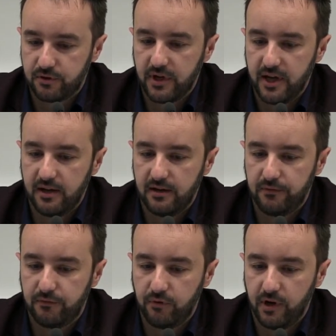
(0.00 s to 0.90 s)

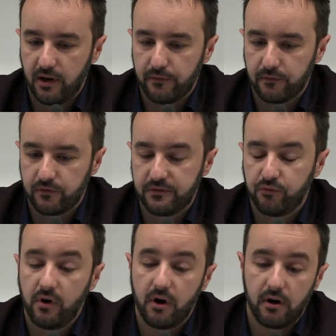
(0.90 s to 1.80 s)
today, if we are
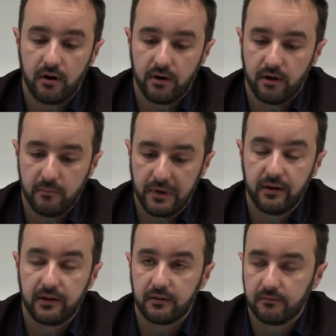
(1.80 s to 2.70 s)

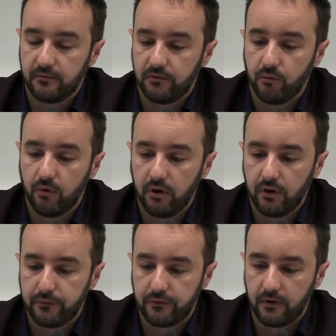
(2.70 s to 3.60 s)
building the
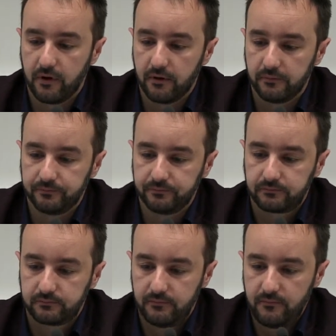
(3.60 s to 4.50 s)
world of
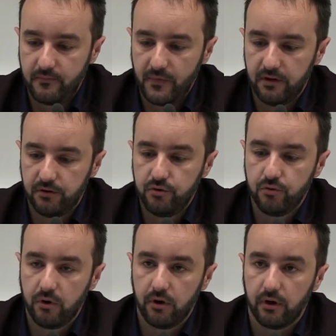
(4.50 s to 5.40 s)

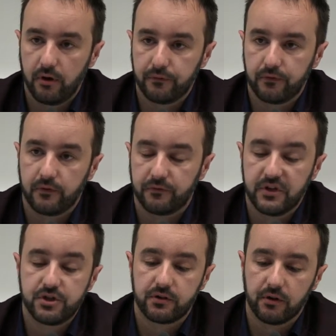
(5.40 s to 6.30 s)
the new world
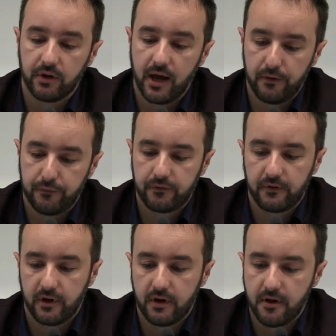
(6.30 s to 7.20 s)
of digital
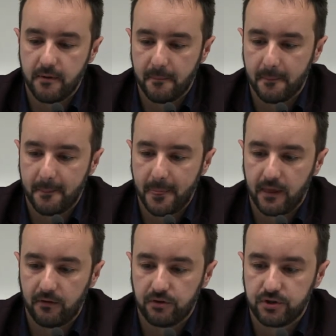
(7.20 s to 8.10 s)
life,
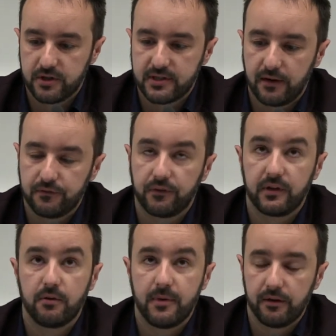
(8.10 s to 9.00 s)
just have
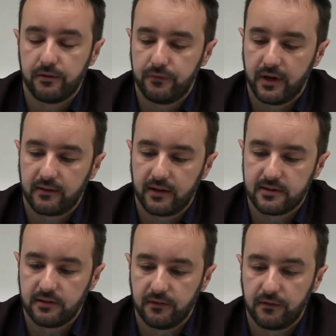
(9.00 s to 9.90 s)
to think about the fact
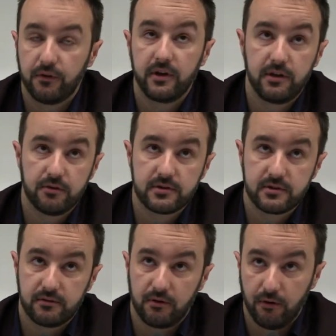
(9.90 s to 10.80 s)
that in 30
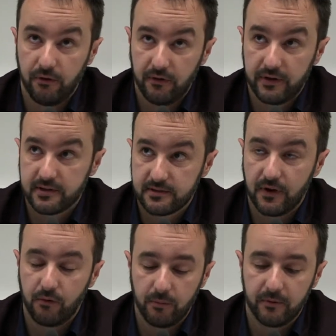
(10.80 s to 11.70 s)
years, all
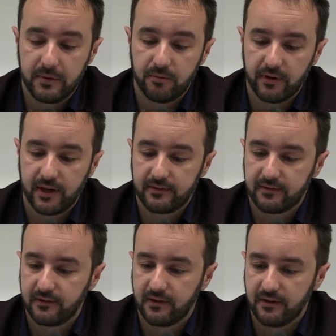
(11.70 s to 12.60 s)
these valuable people
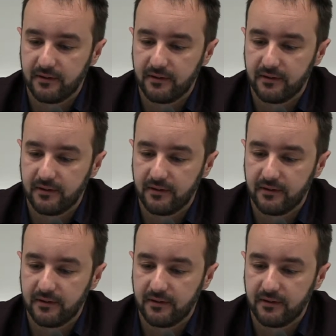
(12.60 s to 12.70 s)
that